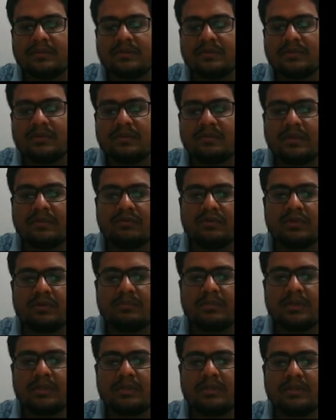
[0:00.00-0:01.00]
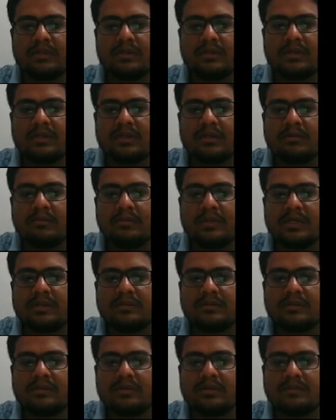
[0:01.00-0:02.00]
So we have to apply the Bayes
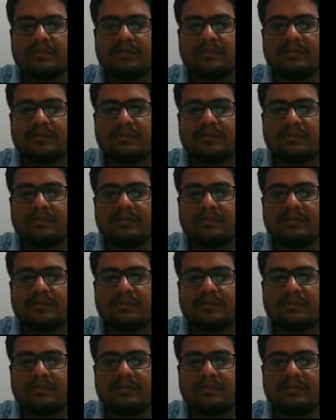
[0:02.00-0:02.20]
theorem.